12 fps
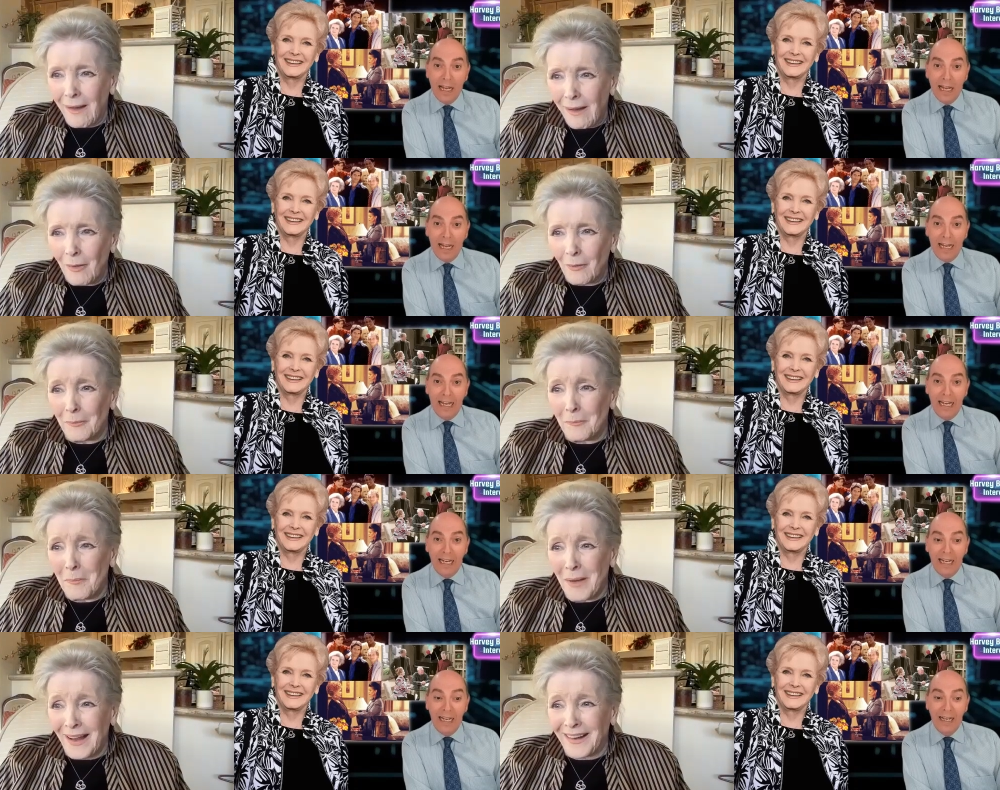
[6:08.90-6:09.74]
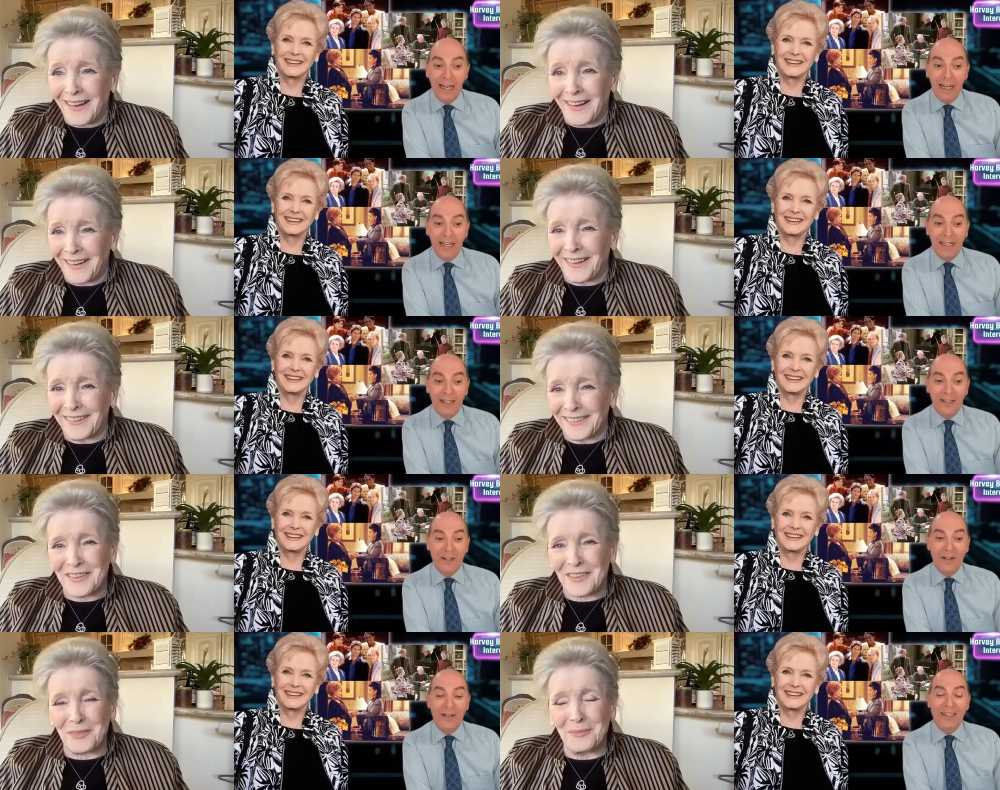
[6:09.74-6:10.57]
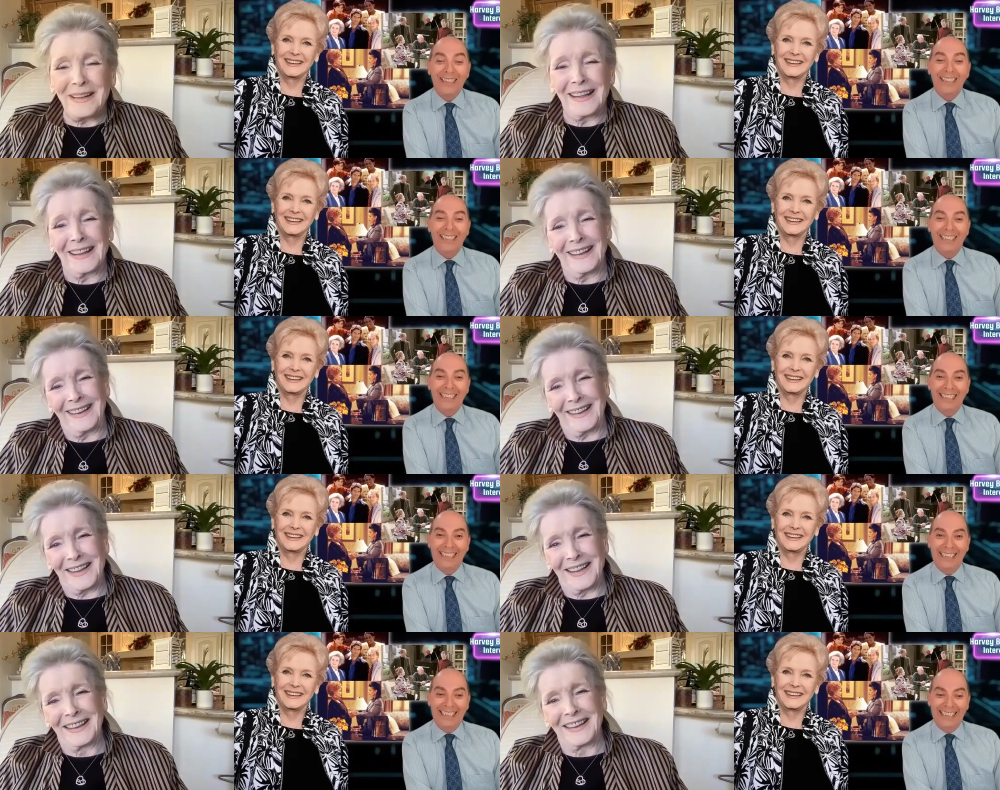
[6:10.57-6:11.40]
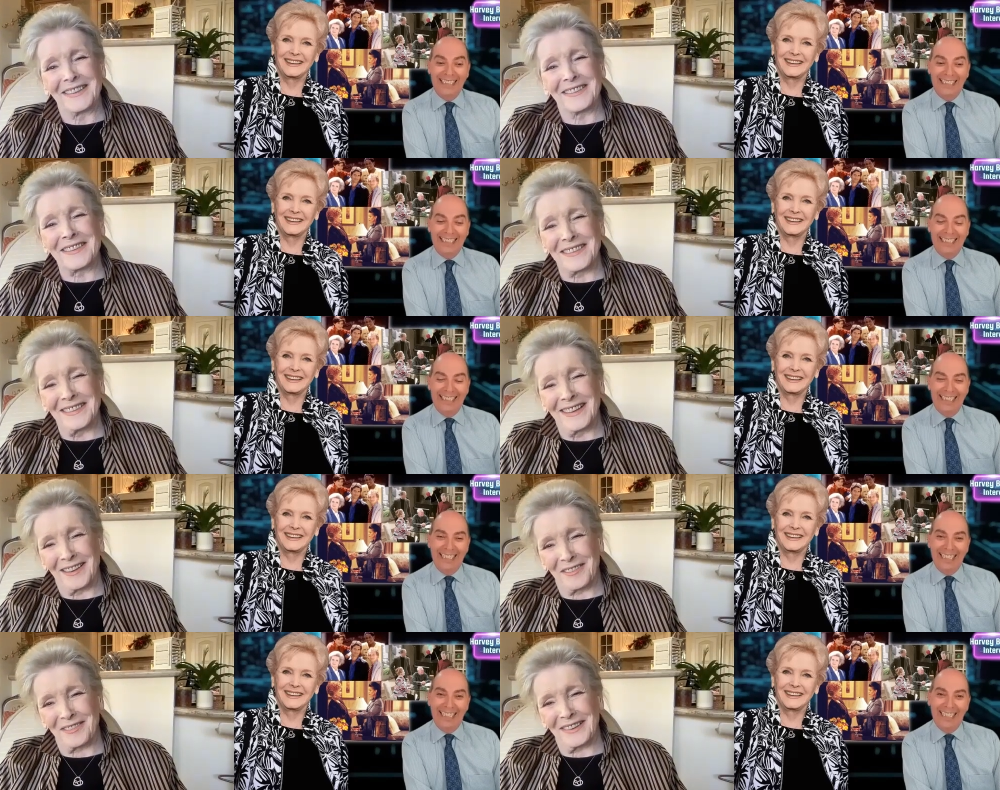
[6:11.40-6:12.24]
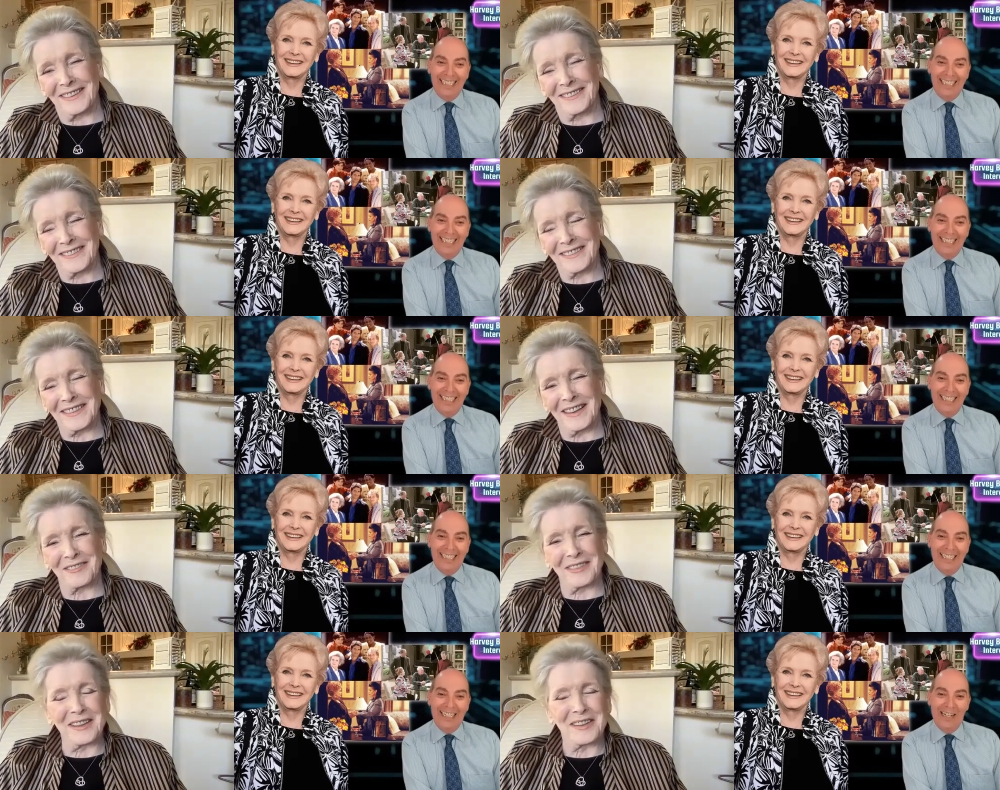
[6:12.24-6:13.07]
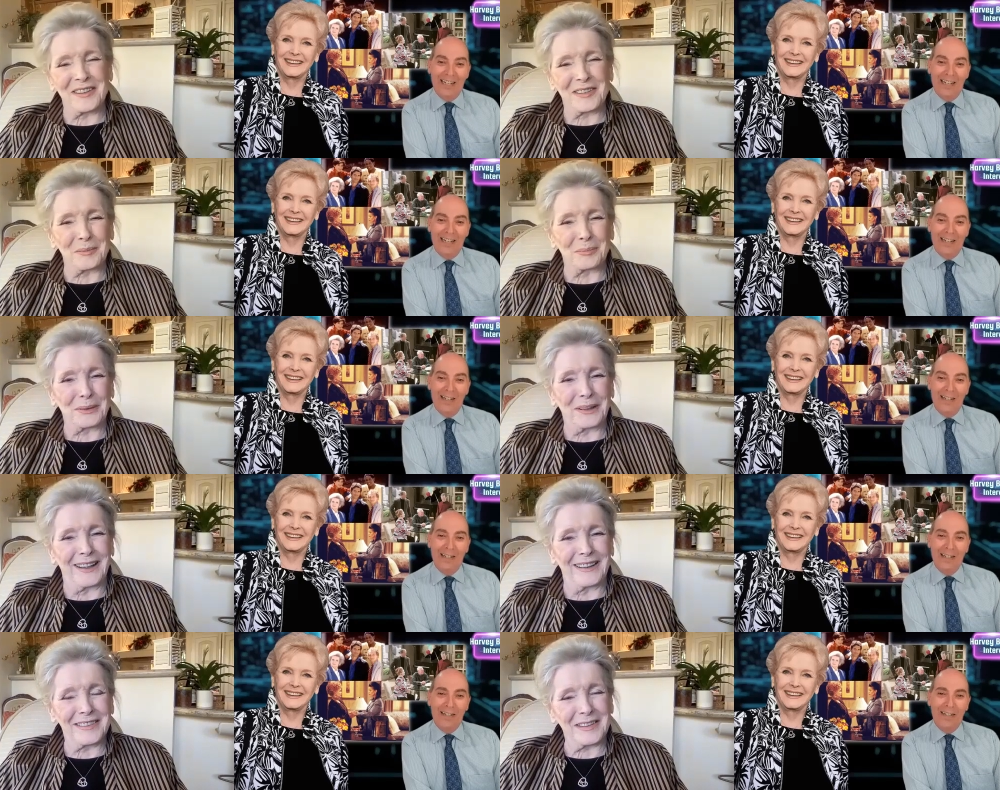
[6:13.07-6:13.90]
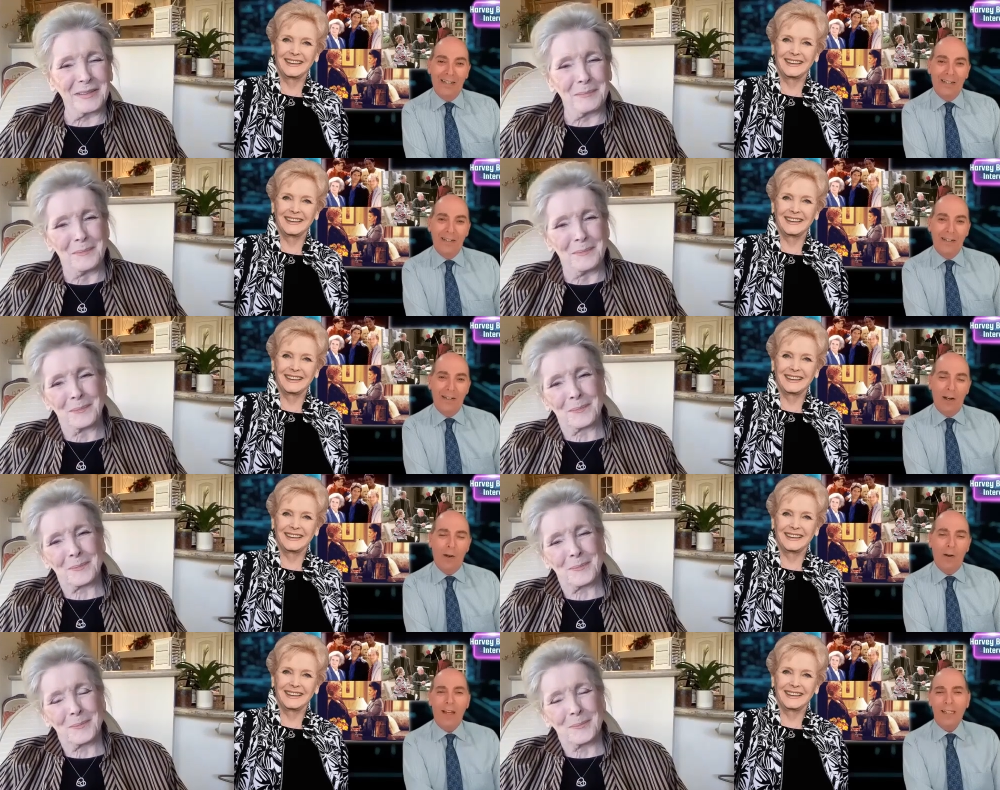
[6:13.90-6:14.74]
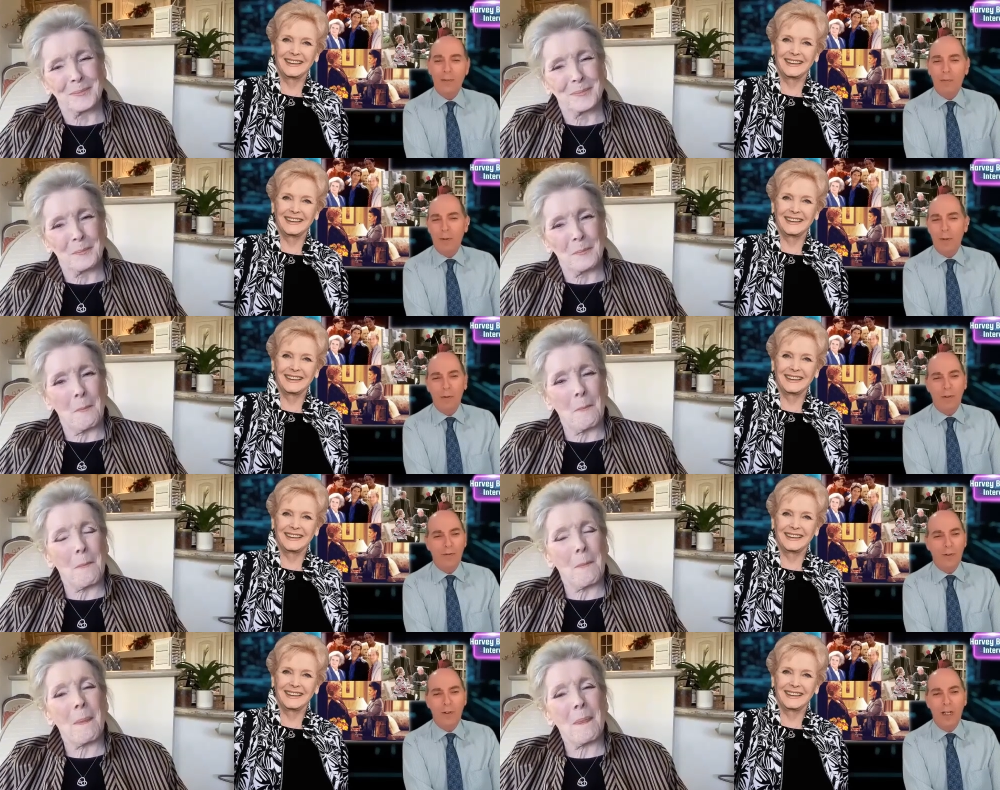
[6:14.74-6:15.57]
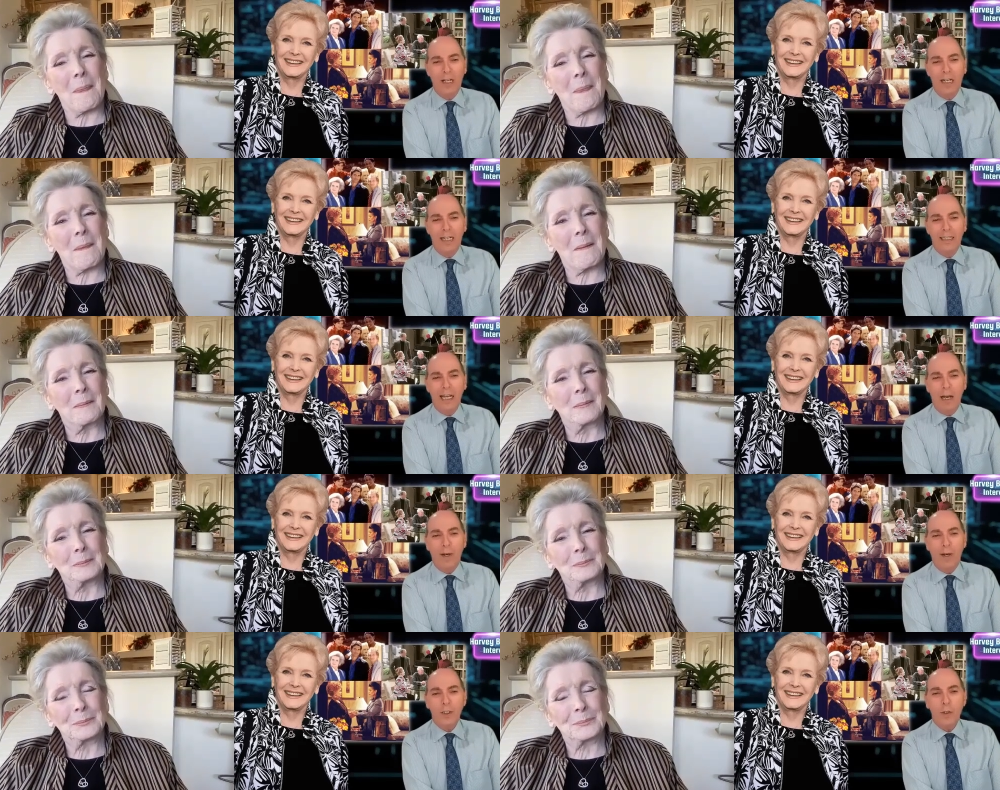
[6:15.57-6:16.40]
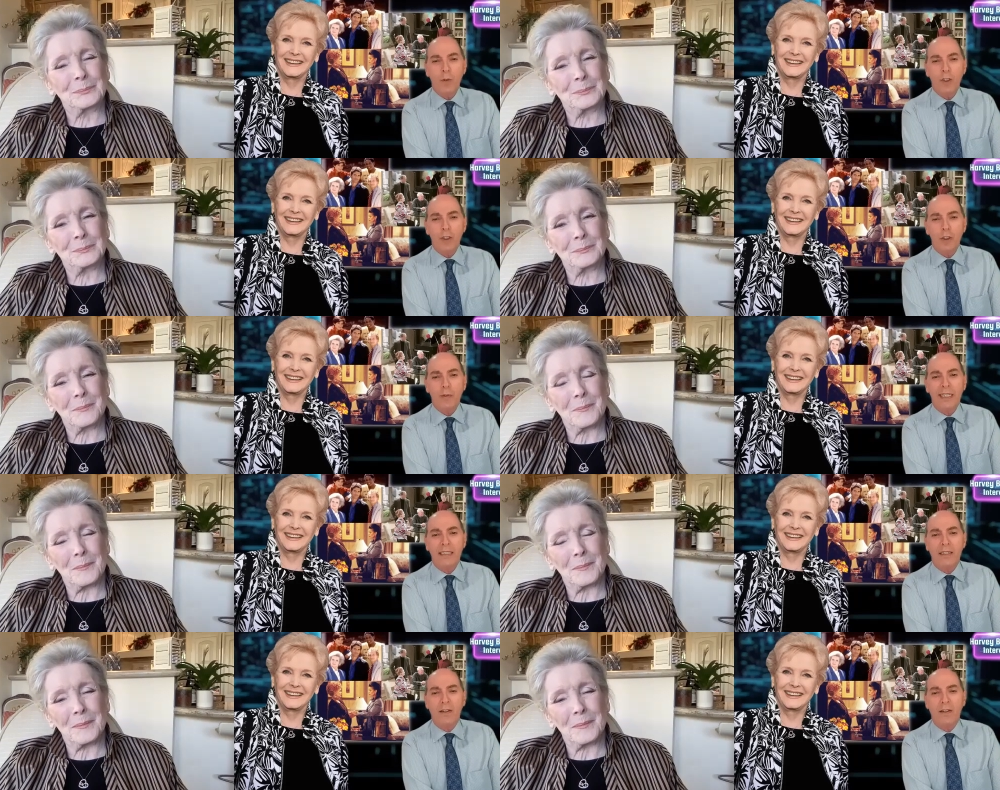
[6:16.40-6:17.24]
Speaker 1: "Oh my God, it's Millie." And it was lovely. It was lovely to surprise him.
Speaker 2: Oh, that's beautiful. Now, when you were doing